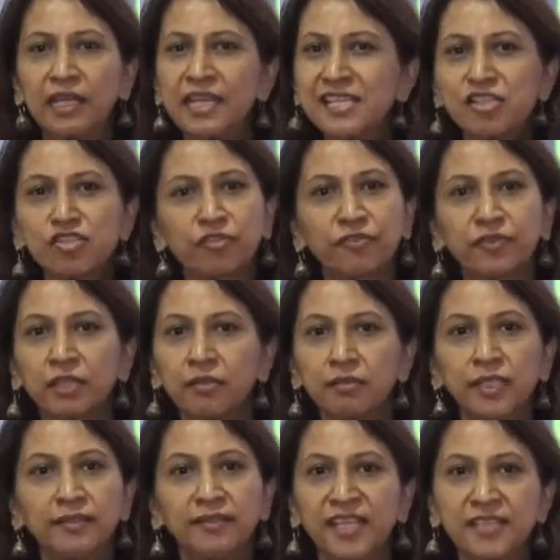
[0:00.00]
list of
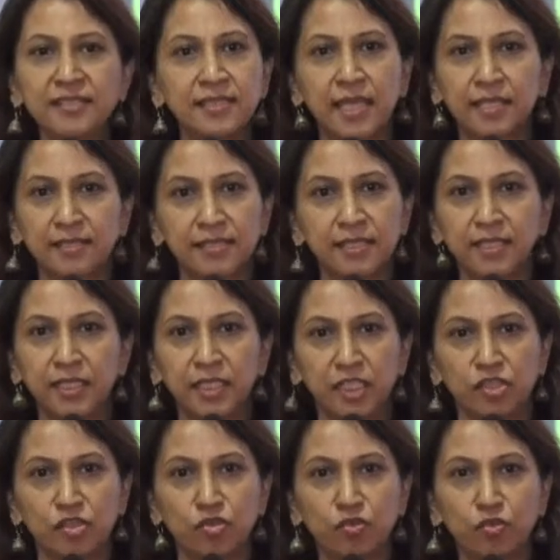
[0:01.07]
30 things that a city
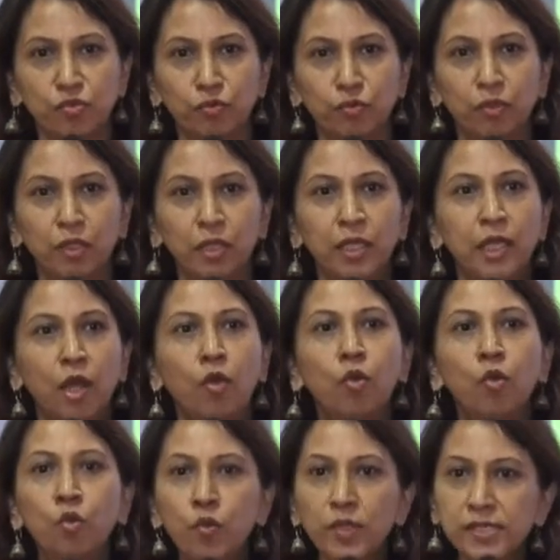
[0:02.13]
needs to do. Now,
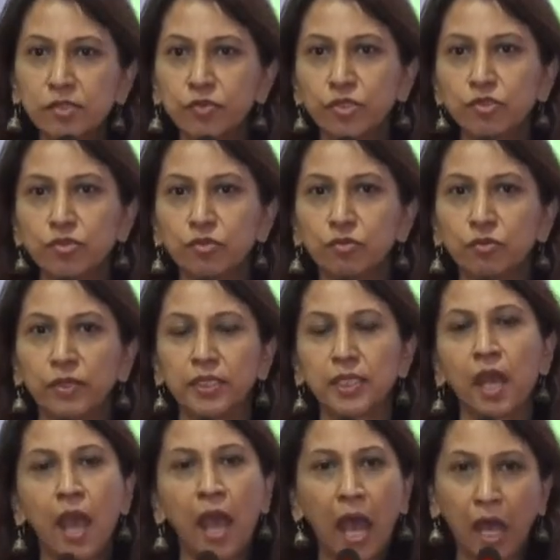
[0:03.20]
who is going to do it?
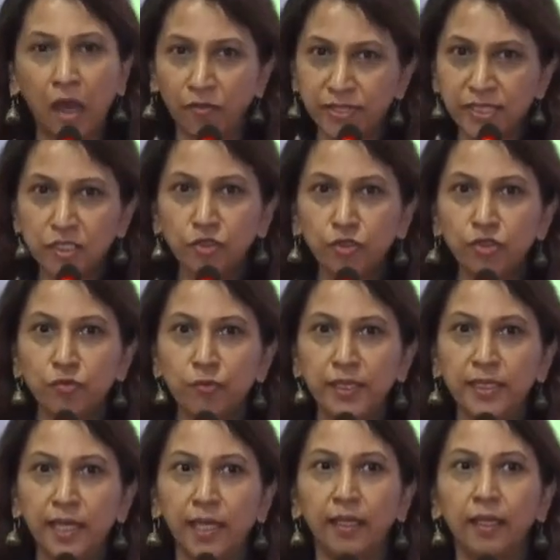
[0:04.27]
How is it going to
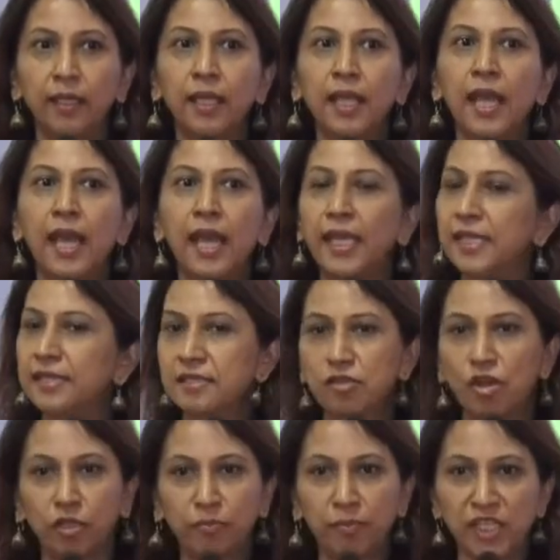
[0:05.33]
be done? Is
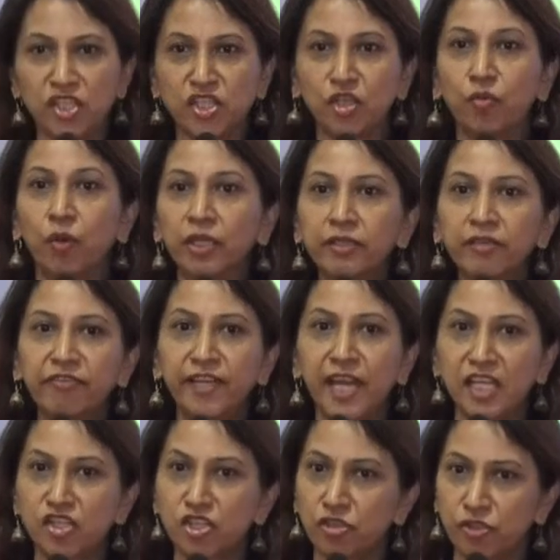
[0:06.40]
not mentioned. What are the
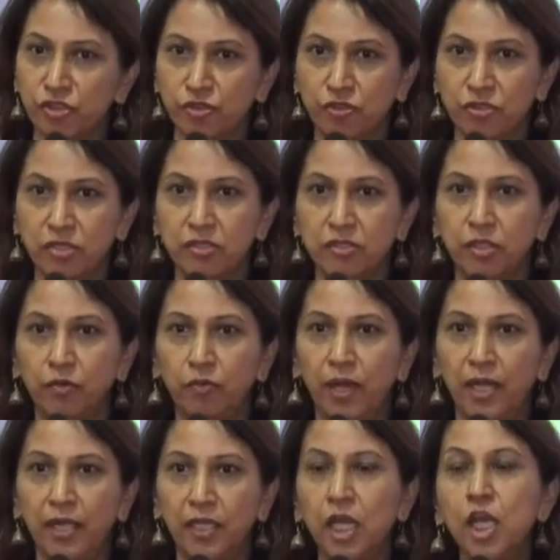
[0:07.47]
financial resources
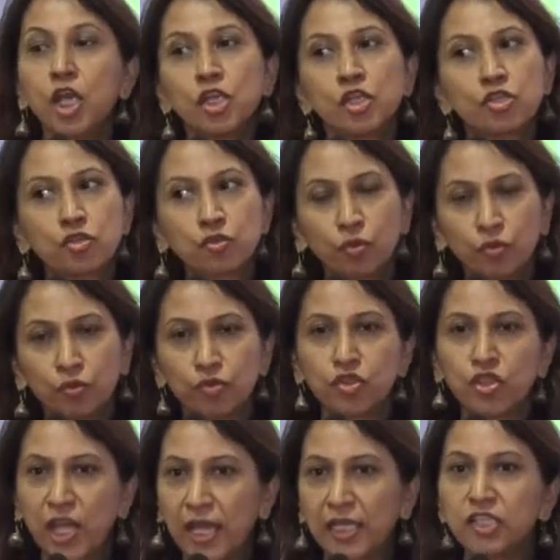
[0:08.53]
required? So,
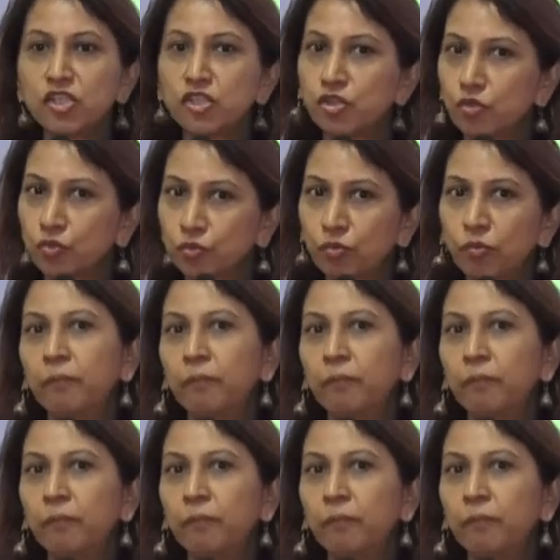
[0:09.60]
challenge 2